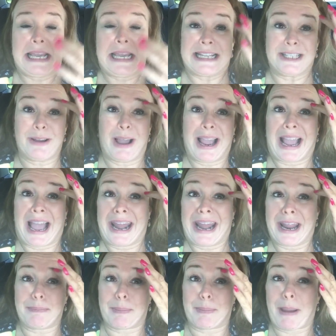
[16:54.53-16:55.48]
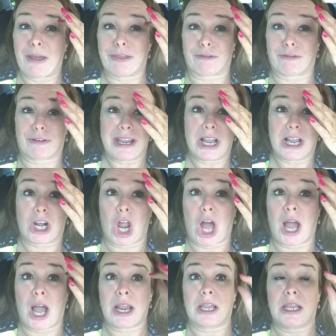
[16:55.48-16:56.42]
And so I got up about 3
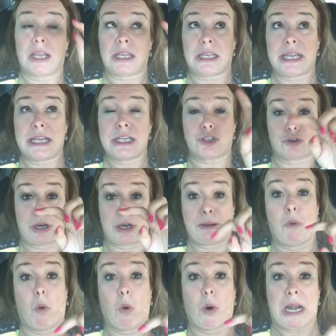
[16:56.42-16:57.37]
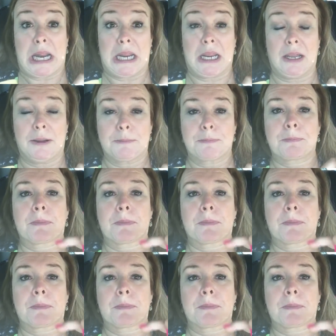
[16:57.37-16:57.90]
o'clock yesterday morning,